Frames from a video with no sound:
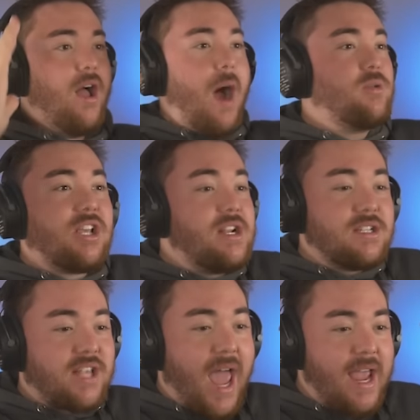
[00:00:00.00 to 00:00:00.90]
I was going to
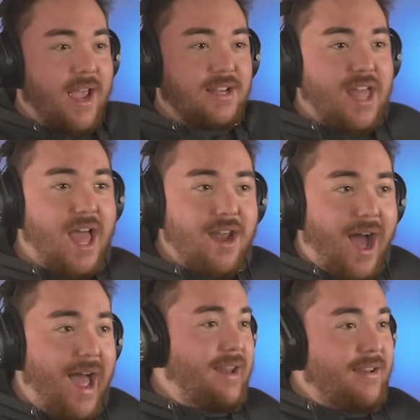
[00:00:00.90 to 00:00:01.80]
say, is that
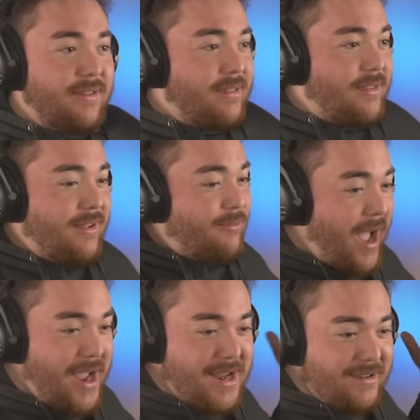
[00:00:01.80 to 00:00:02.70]
not
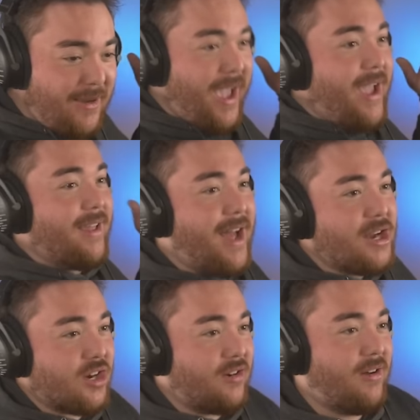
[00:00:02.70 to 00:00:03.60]
right? Okay,
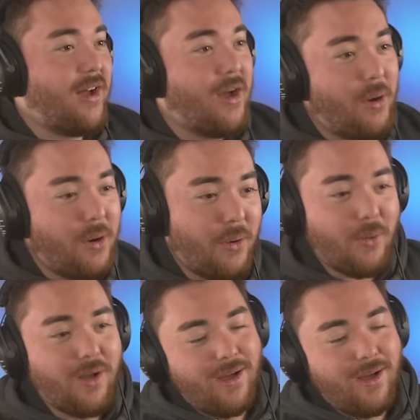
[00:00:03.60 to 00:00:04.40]
logical. Woo!